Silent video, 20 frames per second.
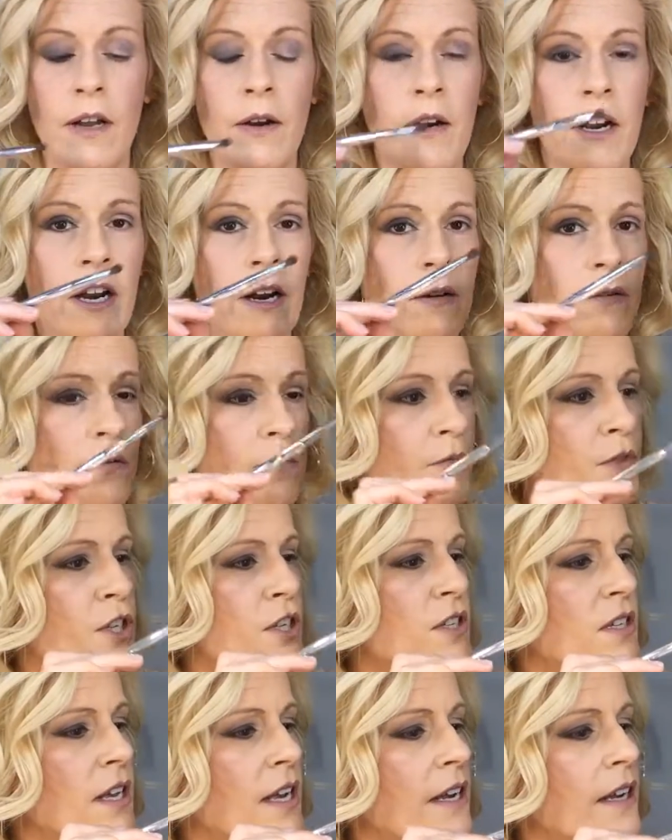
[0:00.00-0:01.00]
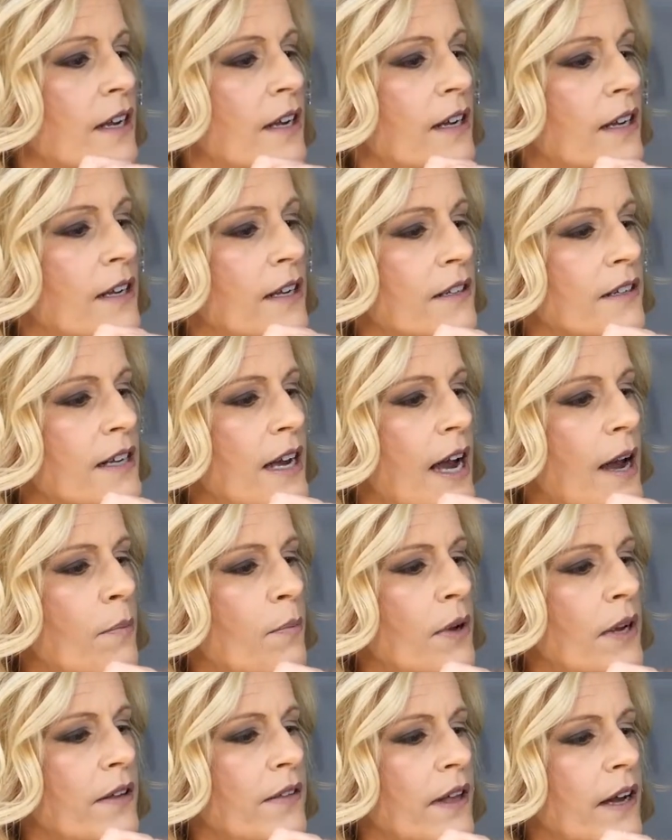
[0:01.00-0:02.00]
And now I'm just like
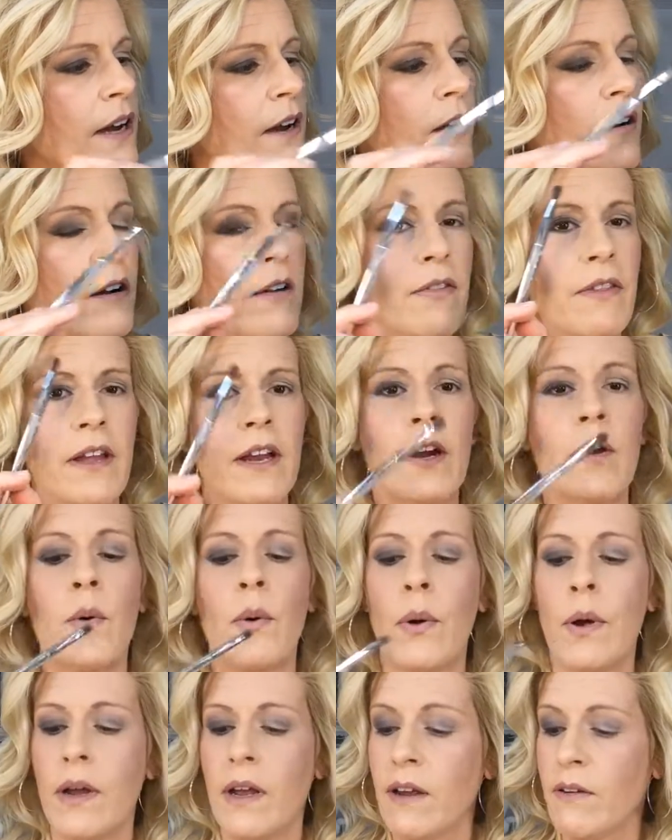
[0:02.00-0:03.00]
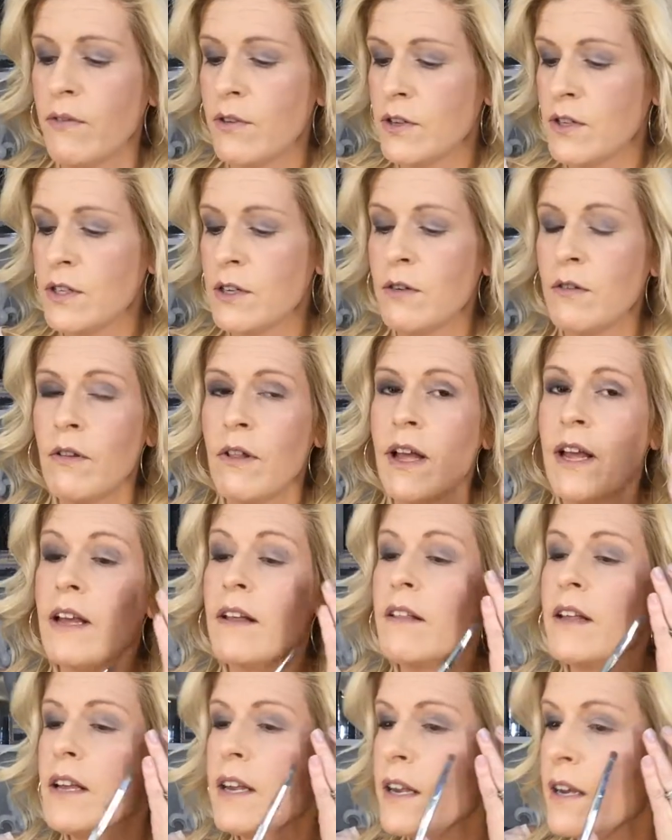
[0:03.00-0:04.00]
tapping that on there ever so
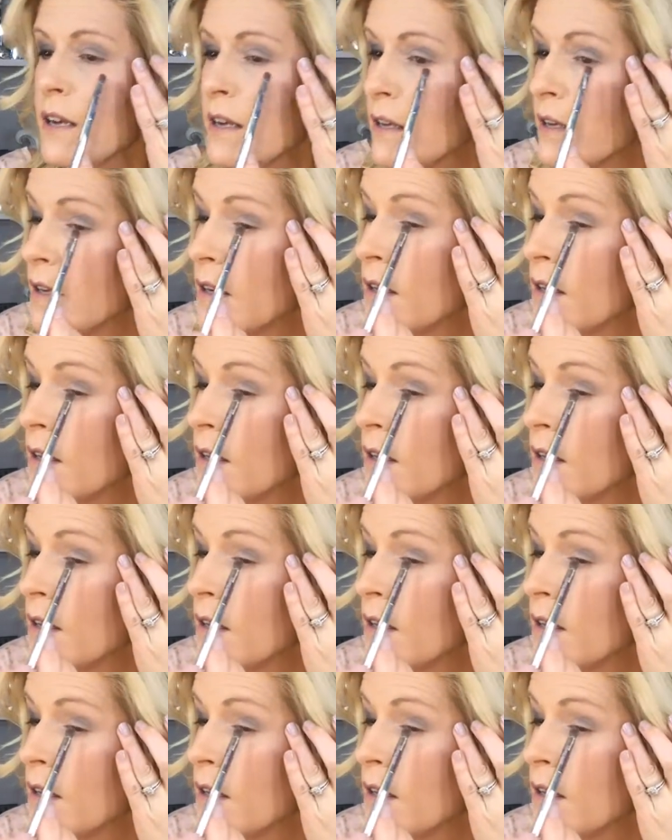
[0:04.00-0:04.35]
lightly,